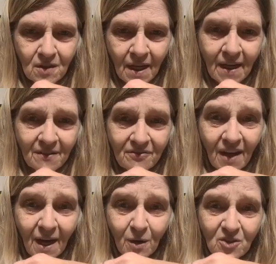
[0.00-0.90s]
Yeah, the
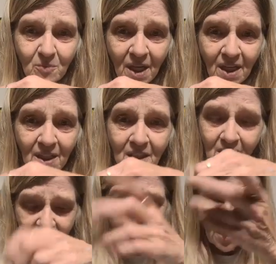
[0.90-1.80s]
flowers made it.
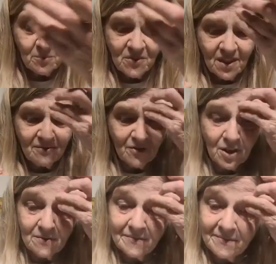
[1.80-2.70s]
It's something
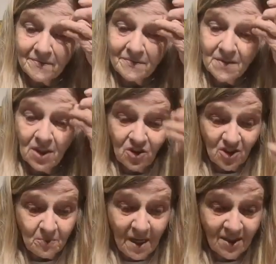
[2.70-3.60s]
different. It
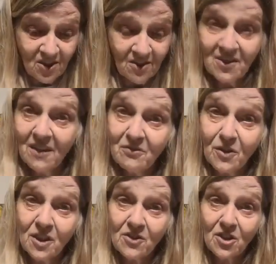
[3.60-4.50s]
just makes it
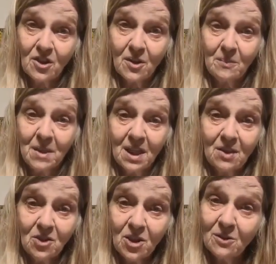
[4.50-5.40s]
different. Do you know what I
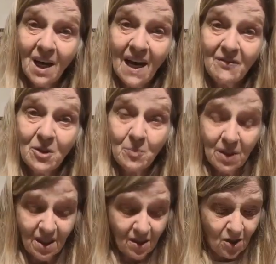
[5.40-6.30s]
mean? You don't have to
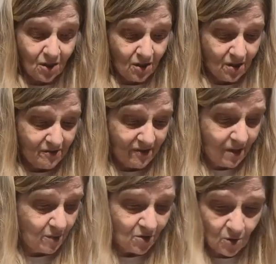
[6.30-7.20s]
be a
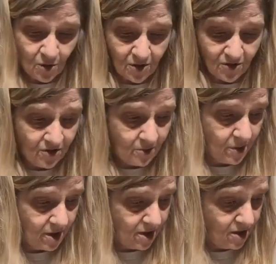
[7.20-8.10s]
famous artist to
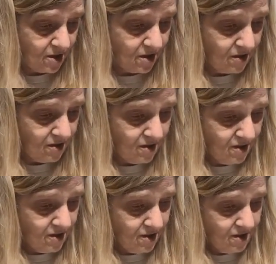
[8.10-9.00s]
be, I
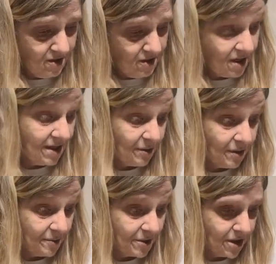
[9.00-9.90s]
know
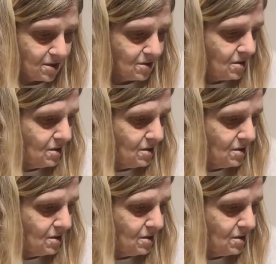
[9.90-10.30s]
I'm not.